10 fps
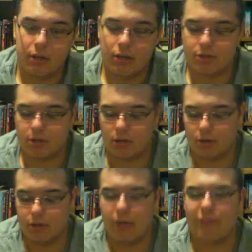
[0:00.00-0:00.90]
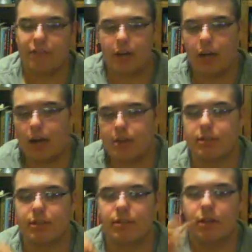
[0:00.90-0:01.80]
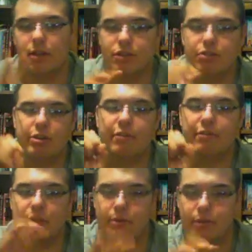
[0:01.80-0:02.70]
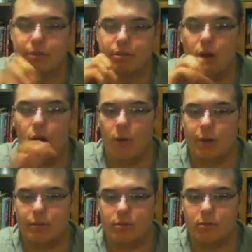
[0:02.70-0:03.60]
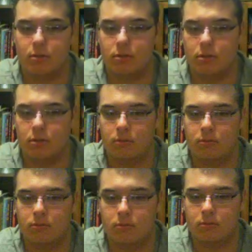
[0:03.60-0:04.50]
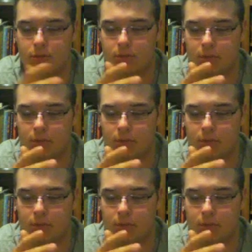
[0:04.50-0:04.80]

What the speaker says: So you have a constant stream of BBs, always. So,